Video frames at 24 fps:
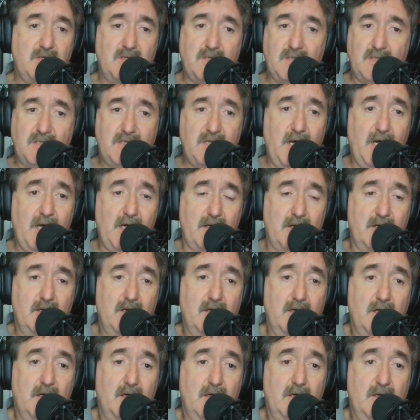Check,
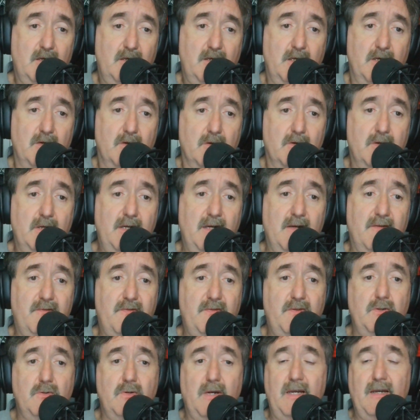
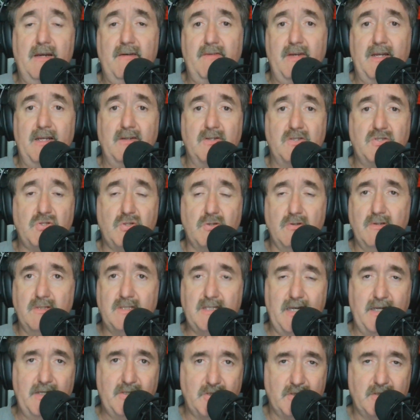if you have an
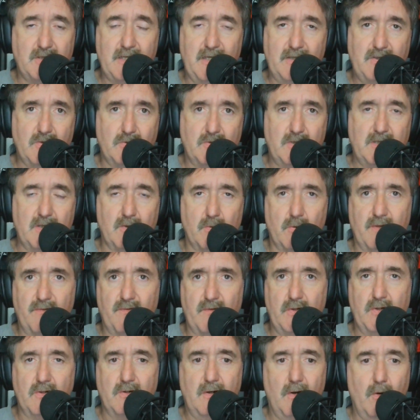insurance agent that you deal with
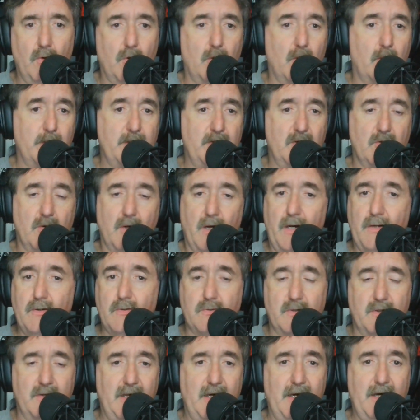for your home or your auto
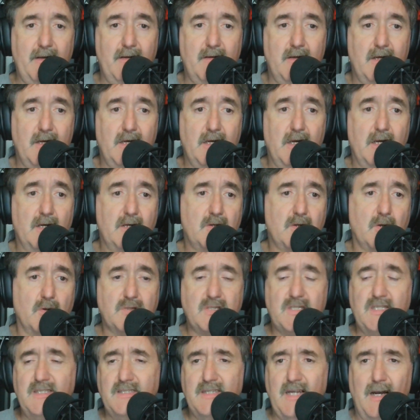or that, go
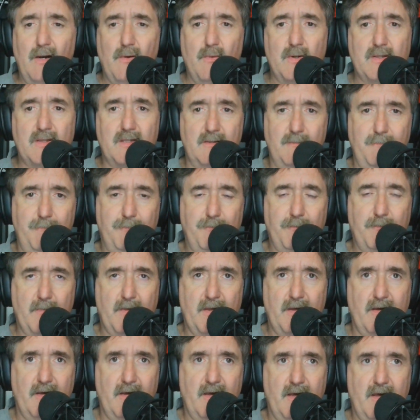sit down with them
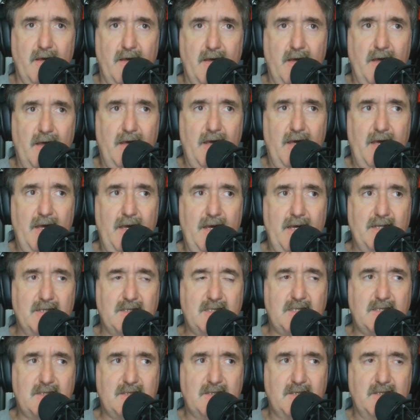and,
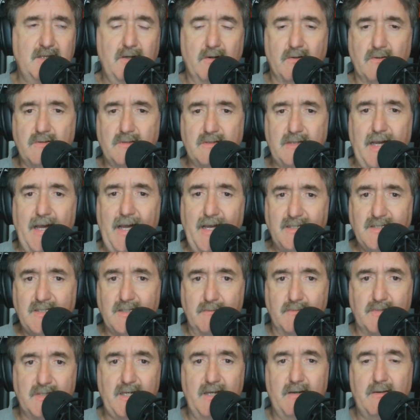ask
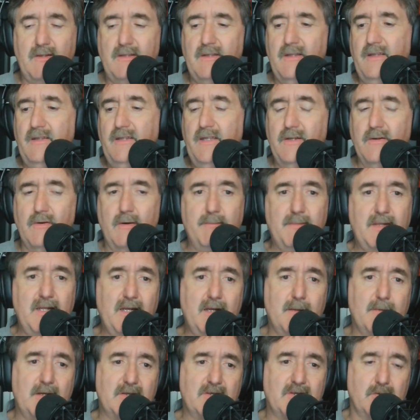them, say, I'm
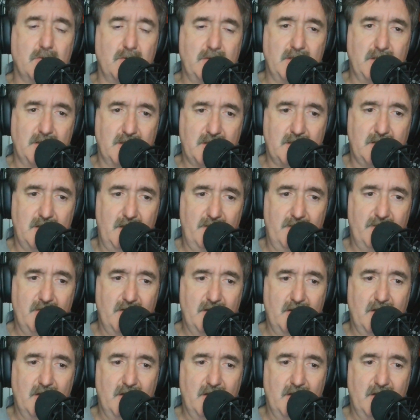thinking about doing this stuff.